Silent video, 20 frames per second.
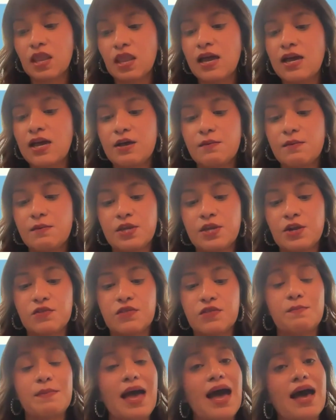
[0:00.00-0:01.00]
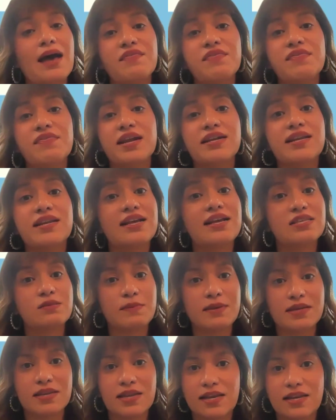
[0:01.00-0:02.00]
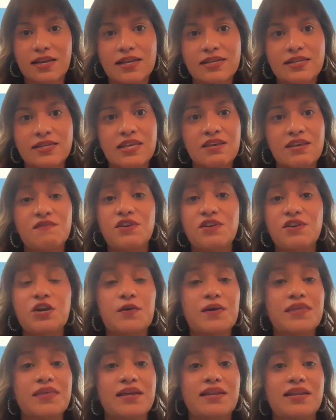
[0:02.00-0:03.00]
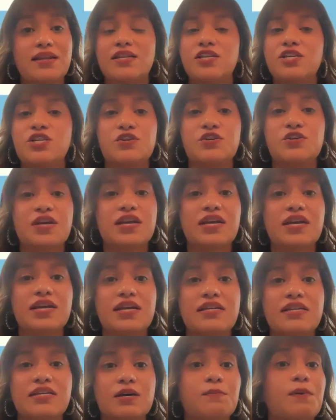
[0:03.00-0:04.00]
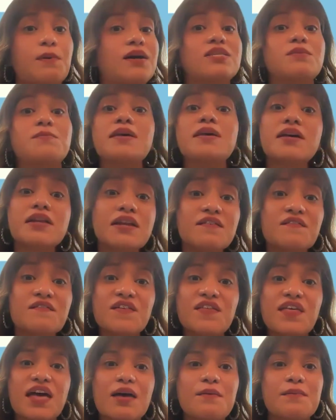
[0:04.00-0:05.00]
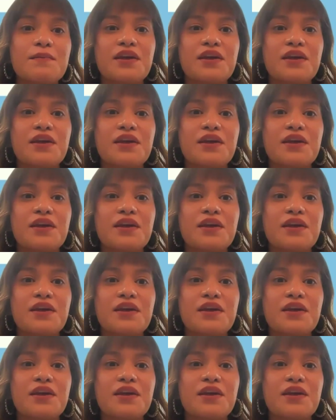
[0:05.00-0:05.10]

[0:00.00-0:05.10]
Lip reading: the path that it takes to be a dentist, even knowing that dentistry is a possibility for them.